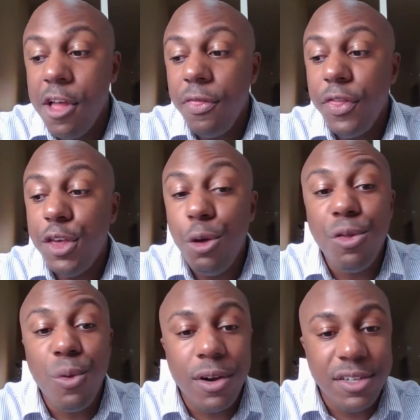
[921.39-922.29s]
the Youth
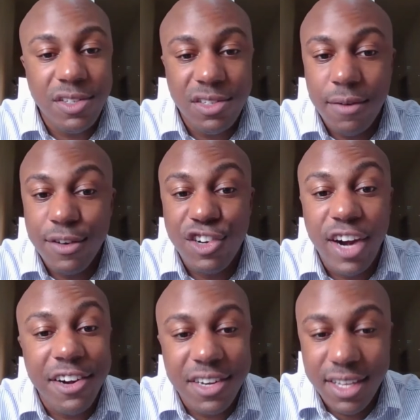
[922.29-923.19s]
Orchestra of
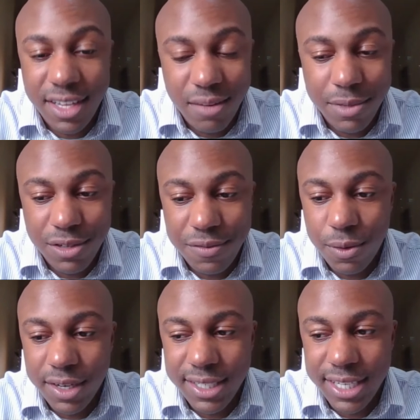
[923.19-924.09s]
Greater Columbus,
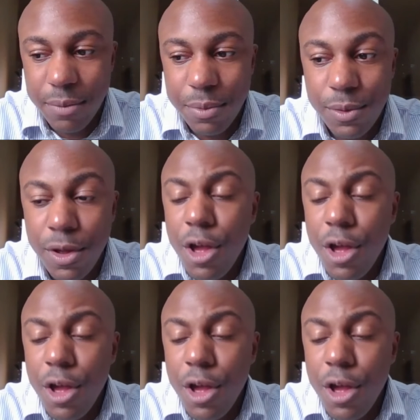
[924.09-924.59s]
for example,